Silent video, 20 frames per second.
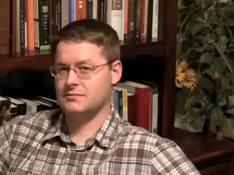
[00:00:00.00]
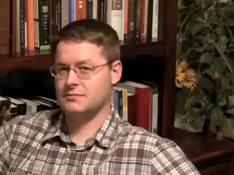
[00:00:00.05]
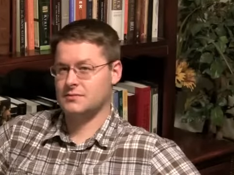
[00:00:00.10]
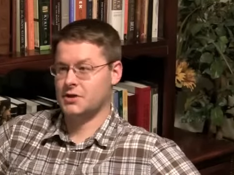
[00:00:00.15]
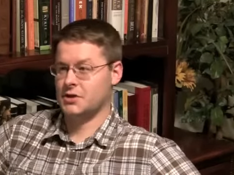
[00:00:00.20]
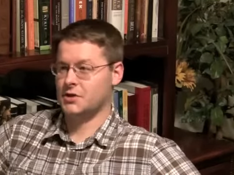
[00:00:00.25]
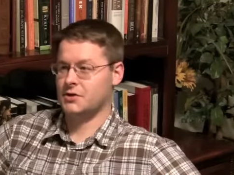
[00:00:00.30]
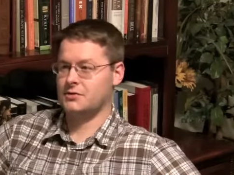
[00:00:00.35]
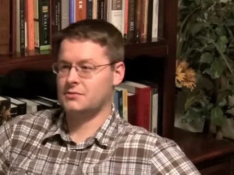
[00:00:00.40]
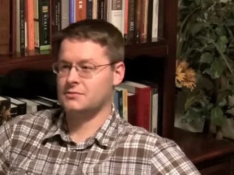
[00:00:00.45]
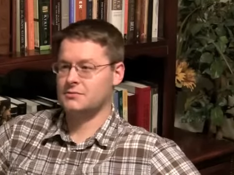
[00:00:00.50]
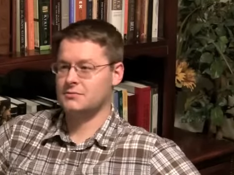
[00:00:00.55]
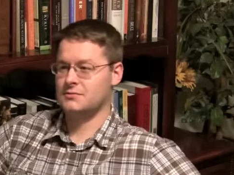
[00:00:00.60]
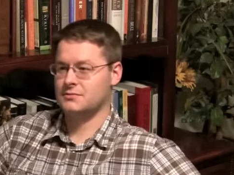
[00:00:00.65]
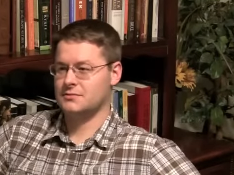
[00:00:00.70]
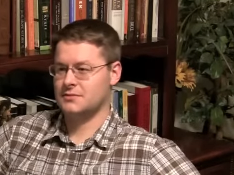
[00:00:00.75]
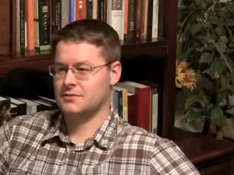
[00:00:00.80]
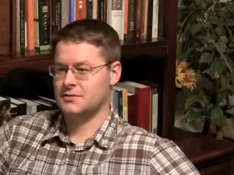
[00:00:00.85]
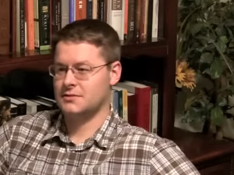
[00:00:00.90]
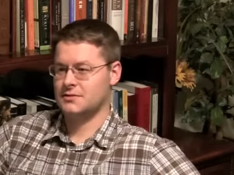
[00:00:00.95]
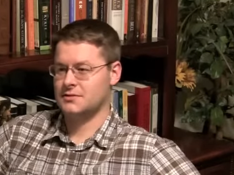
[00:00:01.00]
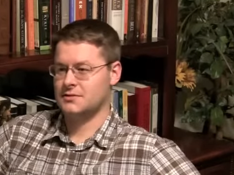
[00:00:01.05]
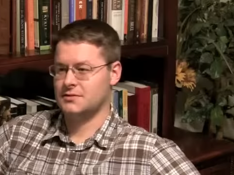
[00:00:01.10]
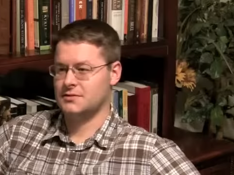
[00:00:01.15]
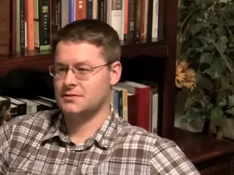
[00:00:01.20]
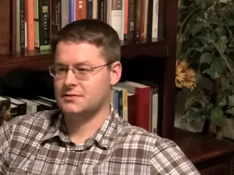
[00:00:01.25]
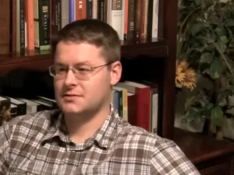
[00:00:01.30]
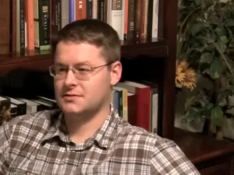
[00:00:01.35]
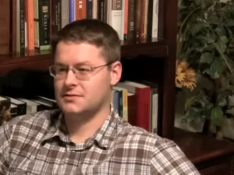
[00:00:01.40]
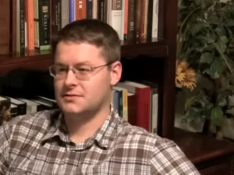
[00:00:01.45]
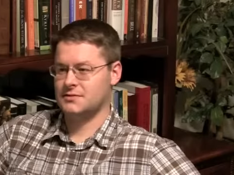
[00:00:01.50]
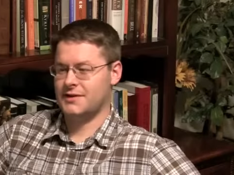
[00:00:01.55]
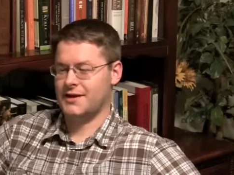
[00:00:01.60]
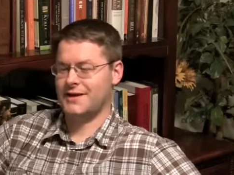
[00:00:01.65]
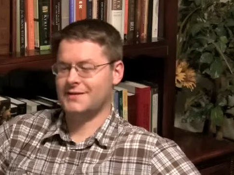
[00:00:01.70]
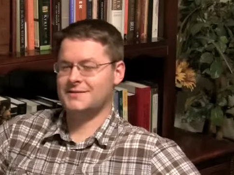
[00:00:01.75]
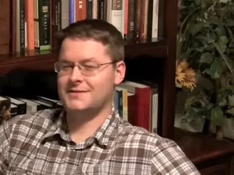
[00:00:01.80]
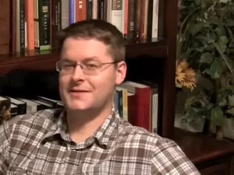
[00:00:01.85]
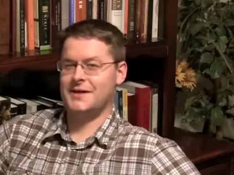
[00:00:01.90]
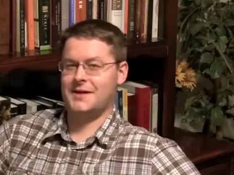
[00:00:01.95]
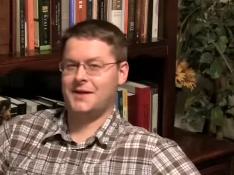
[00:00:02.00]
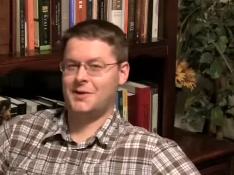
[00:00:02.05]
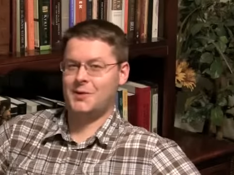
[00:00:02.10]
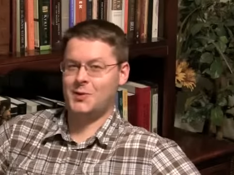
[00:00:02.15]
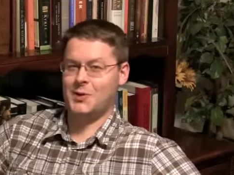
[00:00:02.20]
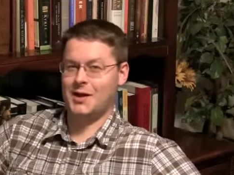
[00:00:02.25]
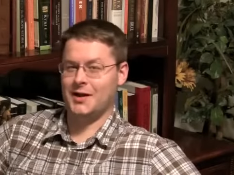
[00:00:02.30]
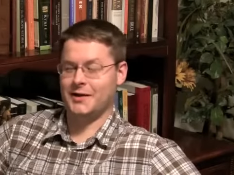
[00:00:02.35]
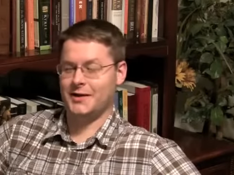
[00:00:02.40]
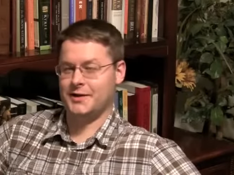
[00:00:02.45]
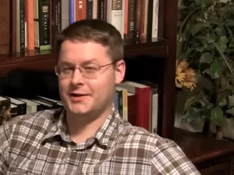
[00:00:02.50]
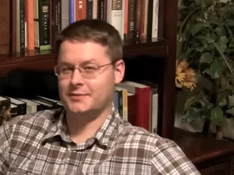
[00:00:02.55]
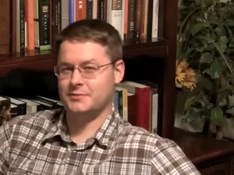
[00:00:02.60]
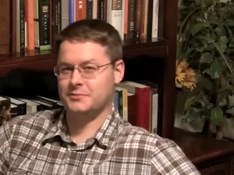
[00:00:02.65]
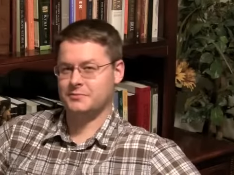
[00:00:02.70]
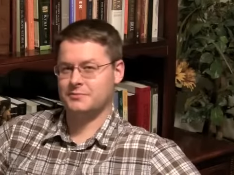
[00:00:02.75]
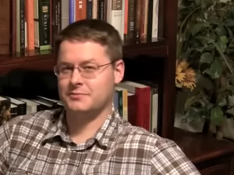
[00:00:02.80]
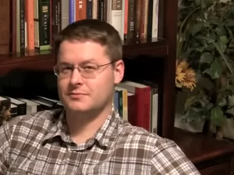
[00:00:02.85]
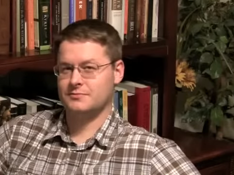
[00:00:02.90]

No. That's not equality.